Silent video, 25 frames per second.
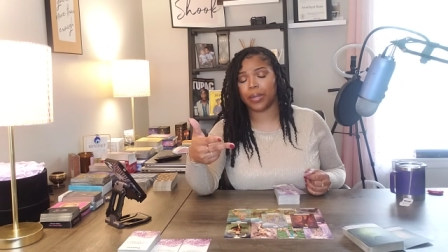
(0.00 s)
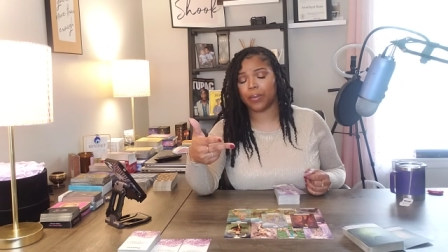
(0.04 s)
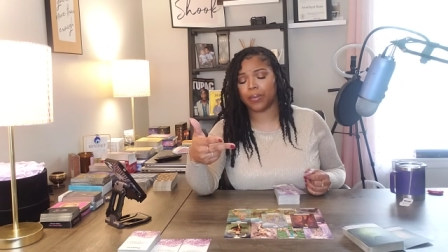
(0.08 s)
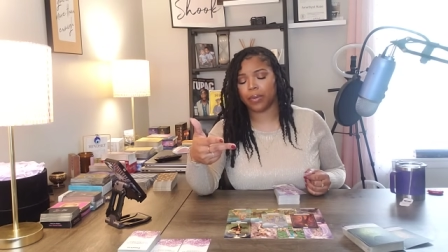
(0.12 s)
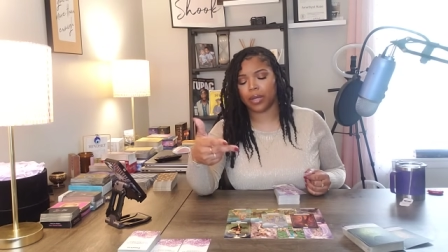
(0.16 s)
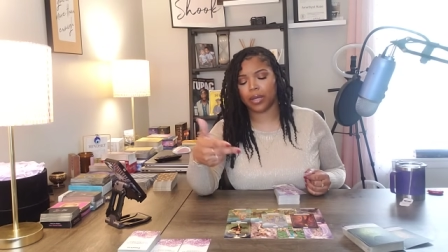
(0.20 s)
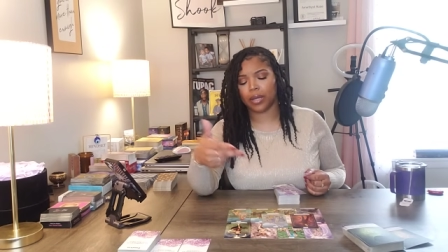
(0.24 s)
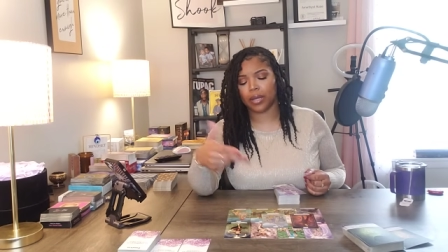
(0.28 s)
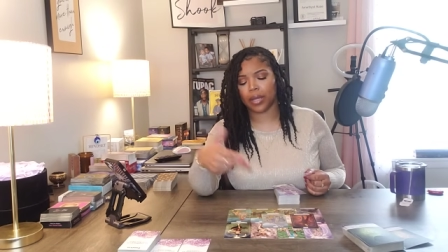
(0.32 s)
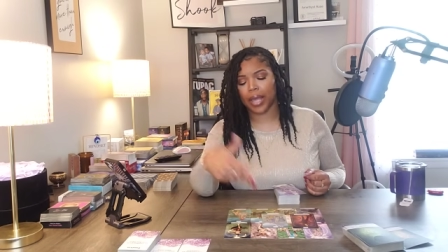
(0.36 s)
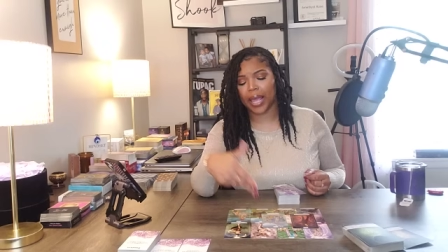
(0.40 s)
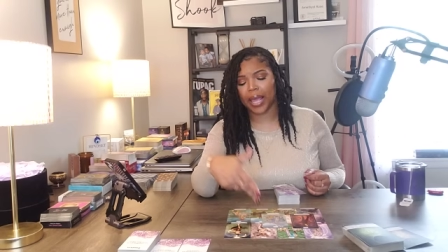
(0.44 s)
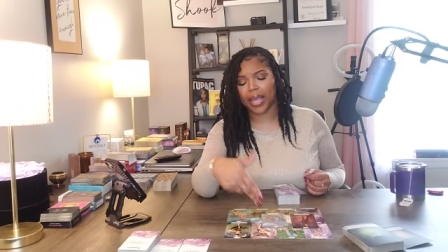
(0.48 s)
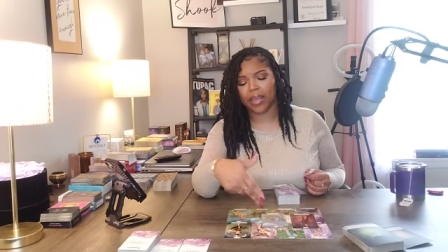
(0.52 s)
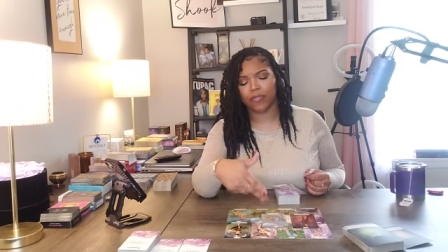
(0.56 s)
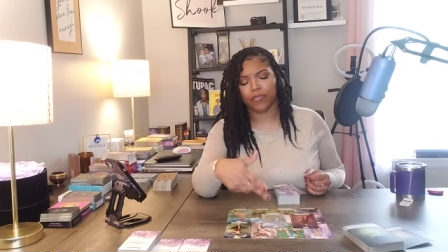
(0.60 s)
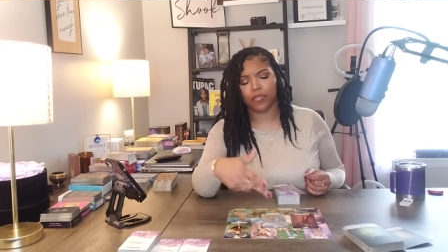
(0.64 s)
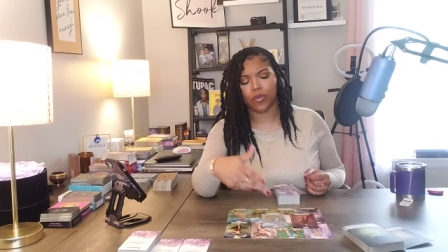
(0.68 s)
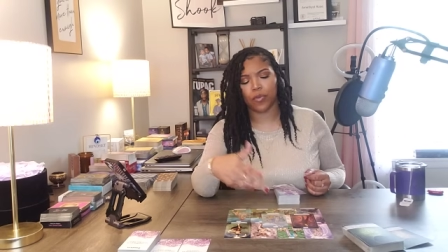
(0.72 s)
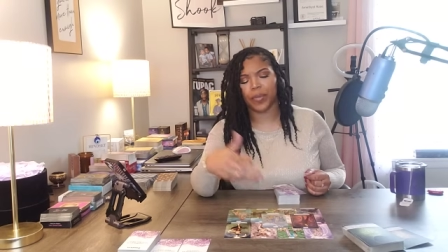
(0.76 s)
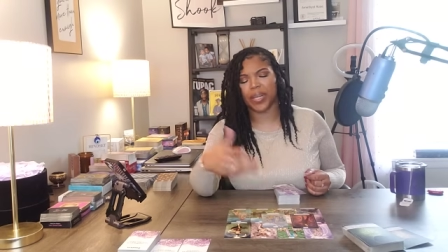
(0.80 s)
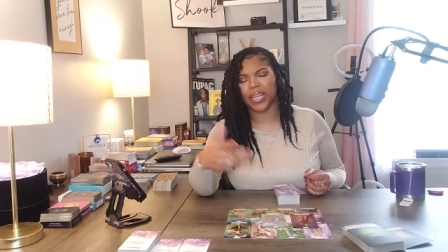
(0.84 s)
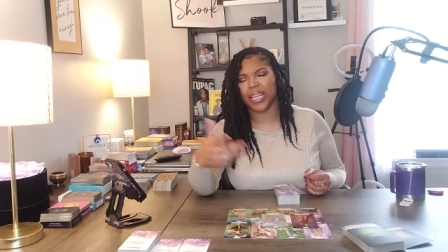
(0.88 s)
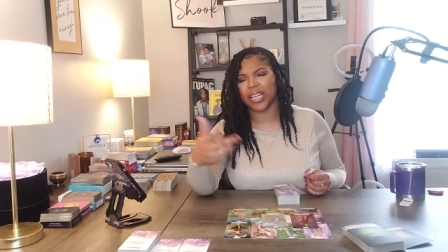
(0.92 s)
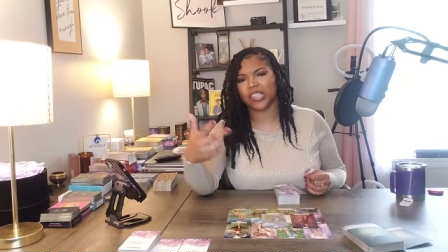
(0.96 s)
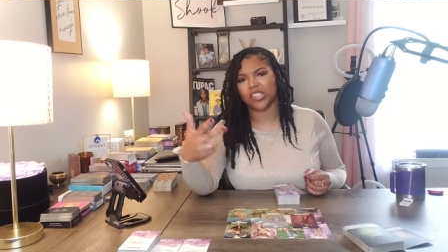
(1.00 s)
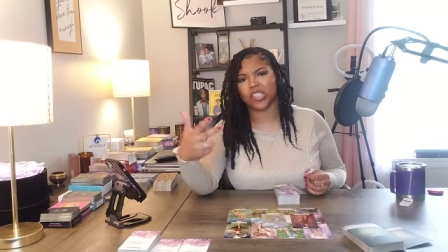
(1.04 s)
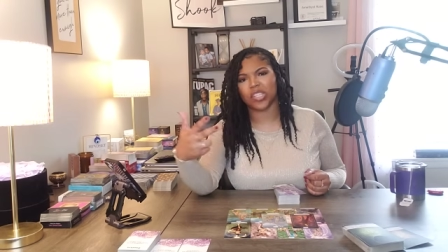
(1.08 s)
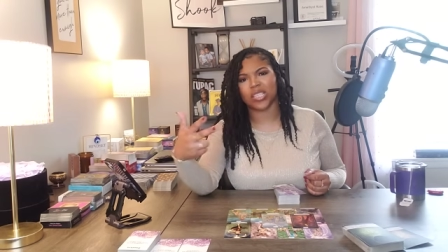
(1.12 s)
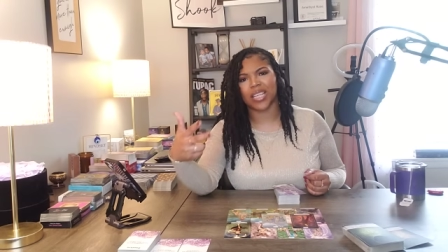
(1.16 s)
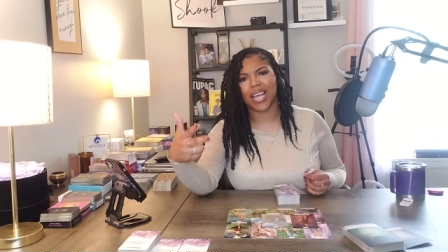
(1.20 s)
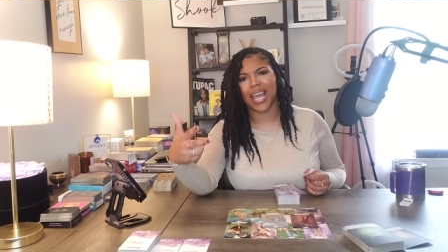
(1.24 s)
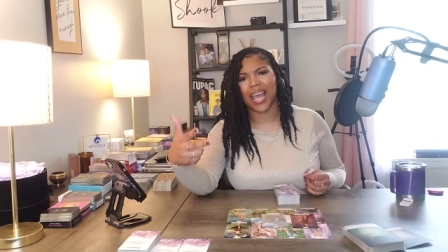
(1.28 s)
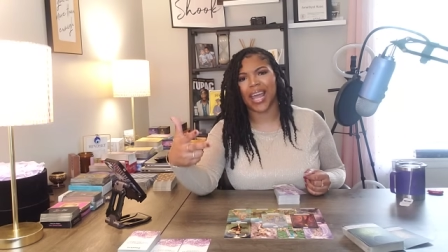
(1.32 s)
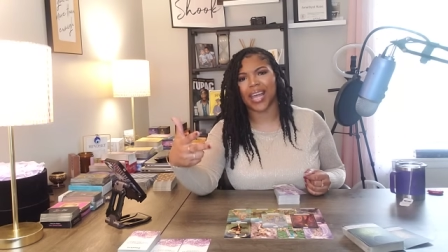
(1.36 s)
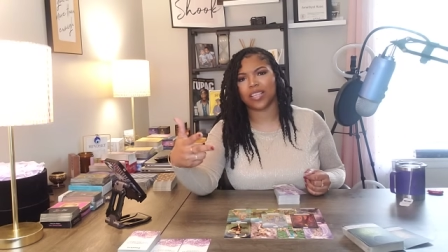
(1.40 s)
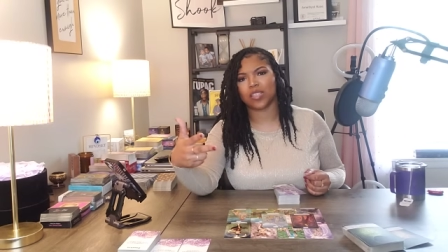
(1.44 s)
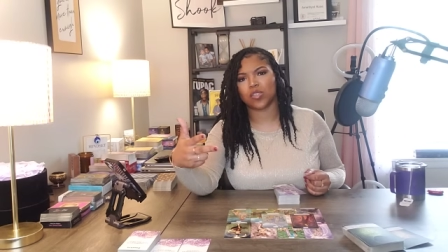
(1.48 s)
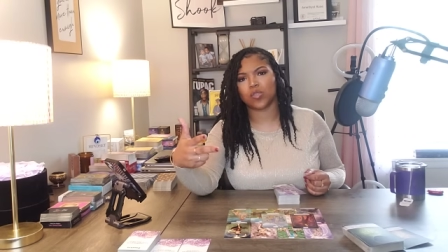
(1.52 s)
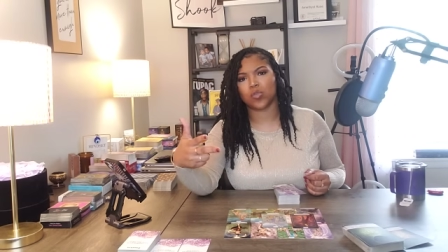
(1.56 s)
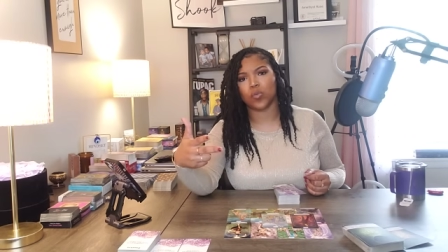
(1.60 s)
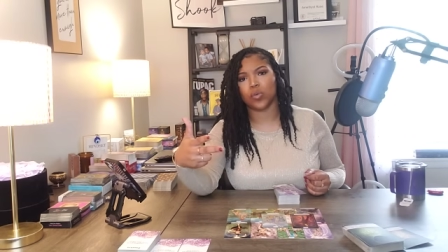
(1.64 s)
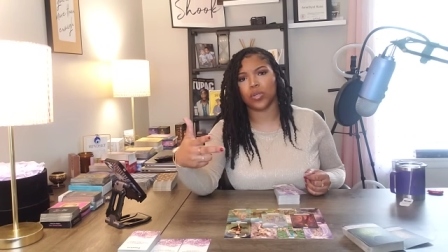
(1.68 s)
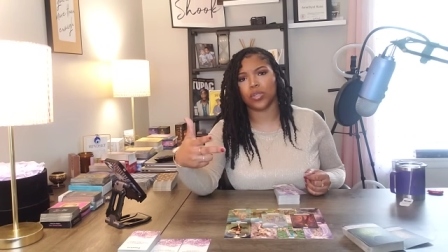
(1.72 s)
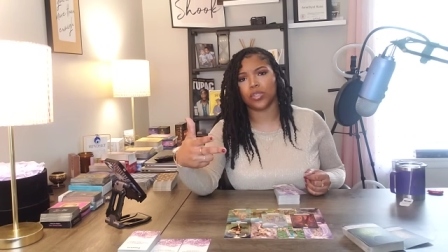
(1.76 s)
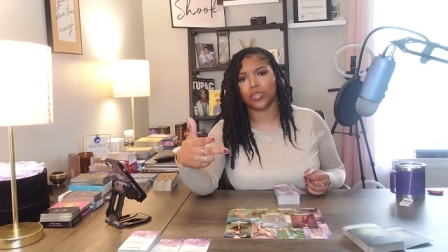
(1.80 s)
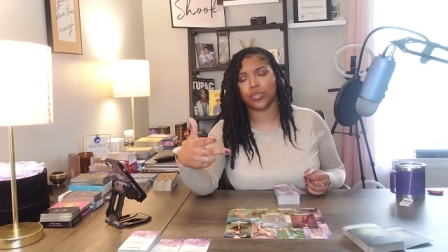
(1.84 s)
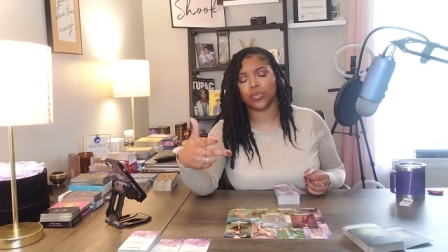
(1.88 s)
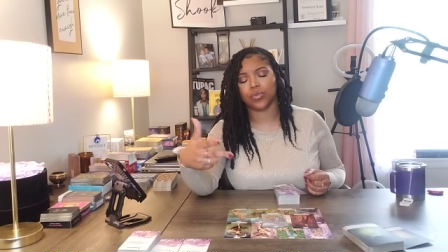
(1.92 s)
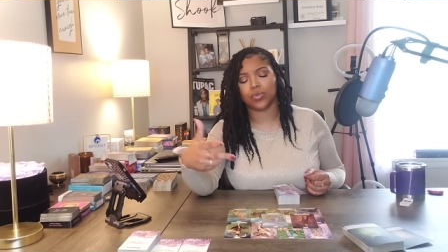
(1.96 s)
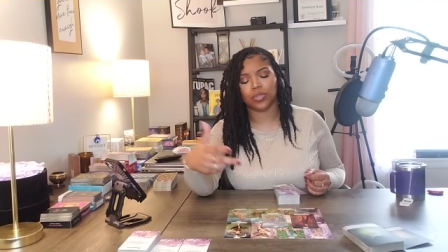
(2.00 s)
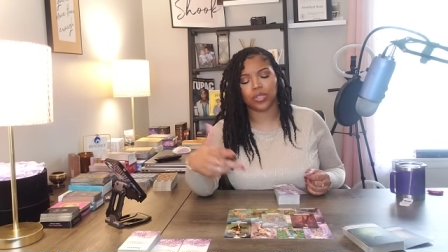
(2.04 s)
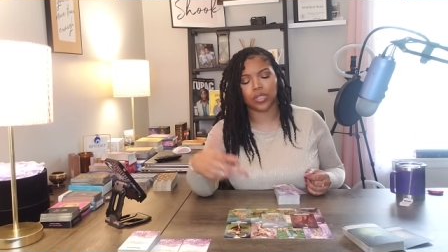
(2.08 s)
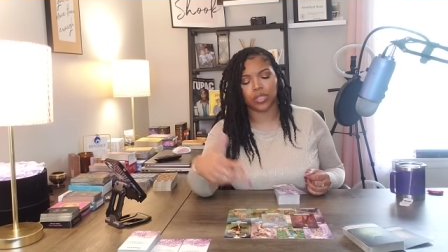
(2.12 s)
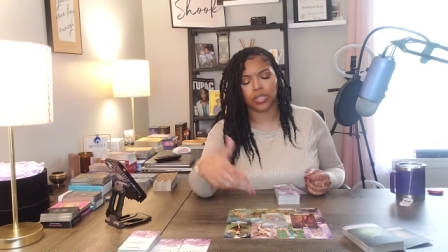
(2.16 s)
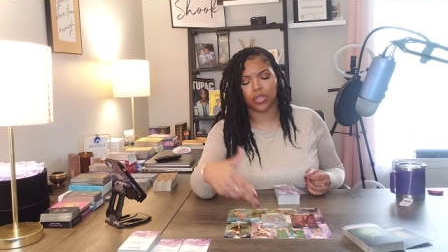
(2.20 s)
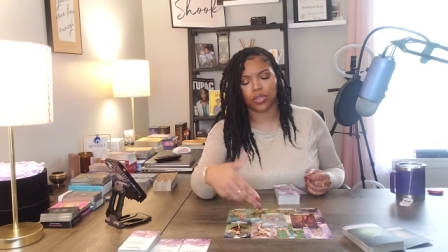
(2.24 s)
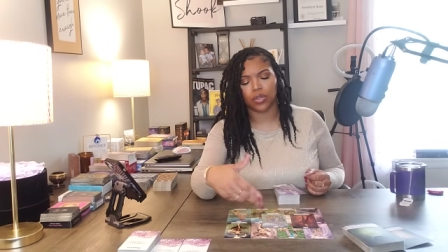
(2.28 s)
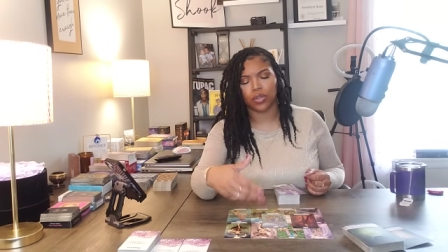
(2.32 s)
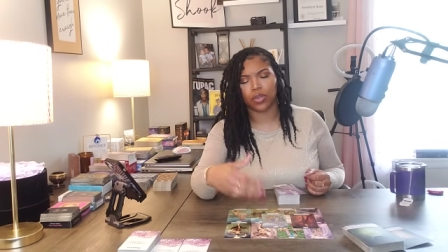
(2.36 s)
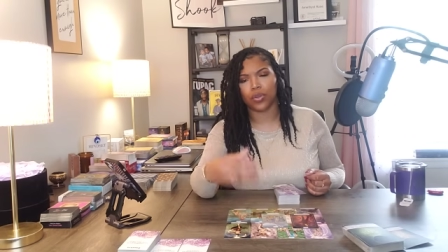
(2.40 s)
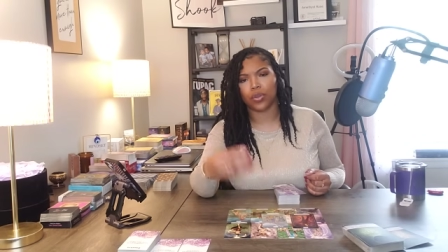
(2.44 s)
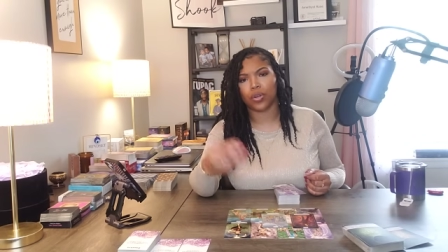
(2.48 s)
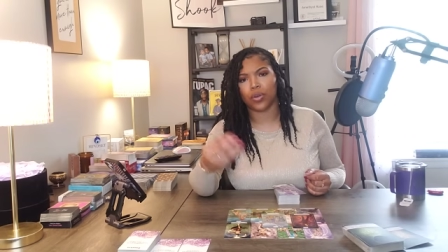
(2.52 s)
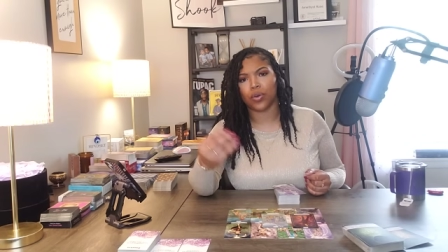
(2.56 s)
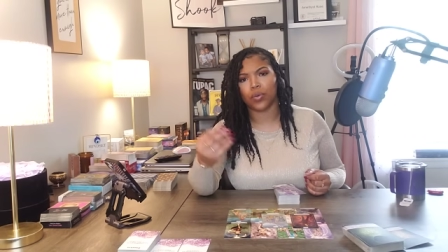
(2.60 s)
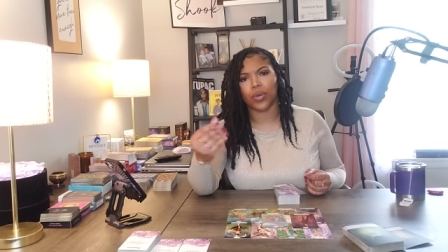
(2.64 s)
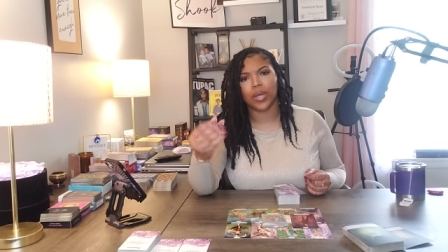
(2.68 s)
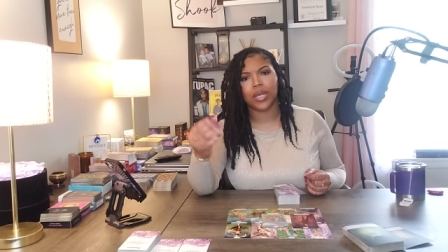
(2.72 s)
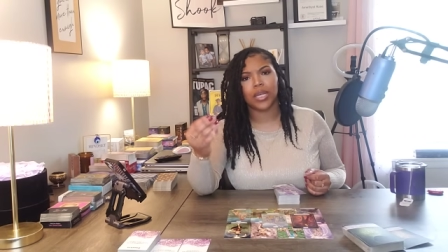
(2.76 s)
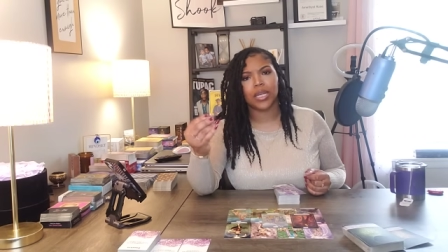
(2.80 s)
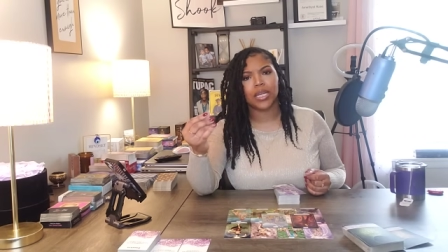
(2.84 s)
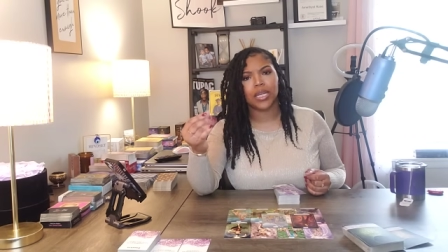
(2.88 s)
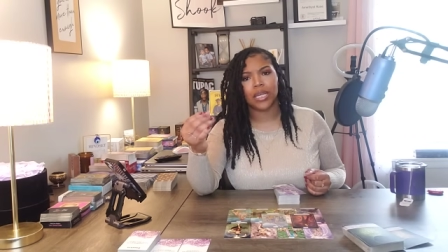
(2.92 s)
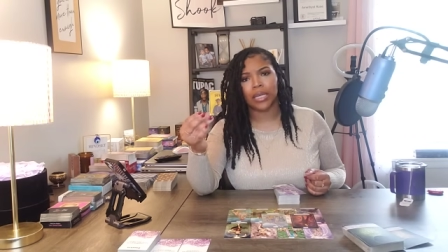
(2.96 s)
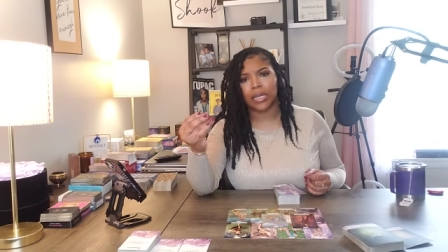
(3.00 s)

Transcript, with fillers: uh, hateful, malicious acts towards you just so you don't